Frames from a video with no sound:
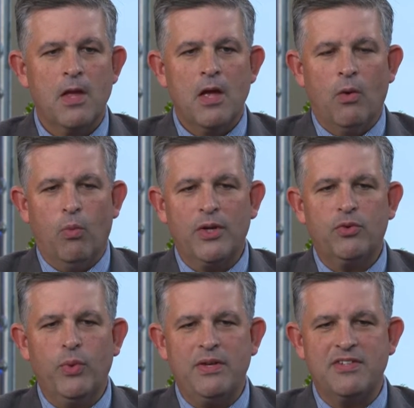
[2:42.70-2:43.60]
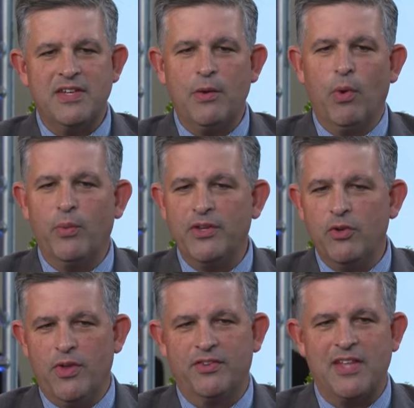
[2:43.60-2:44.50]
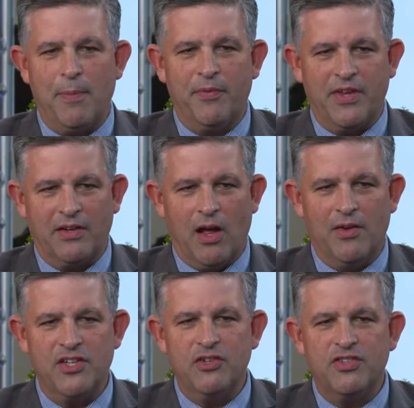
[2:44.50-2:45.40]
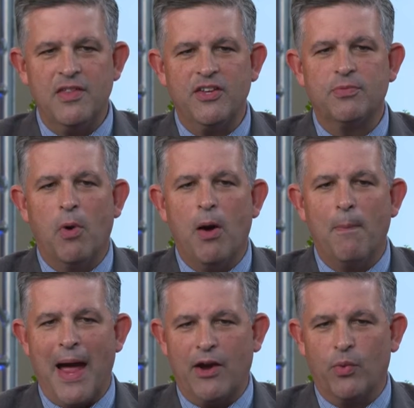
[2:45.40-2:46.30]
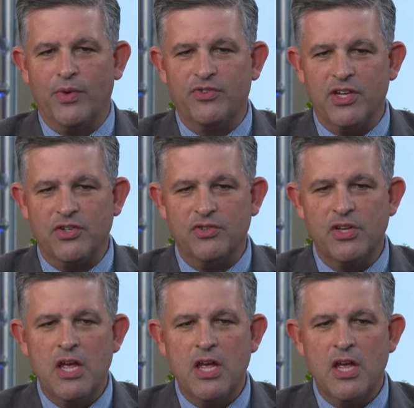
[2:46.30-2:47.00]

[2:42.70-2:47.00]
What do we see when we do this type of technology? You see these small micro-incisions.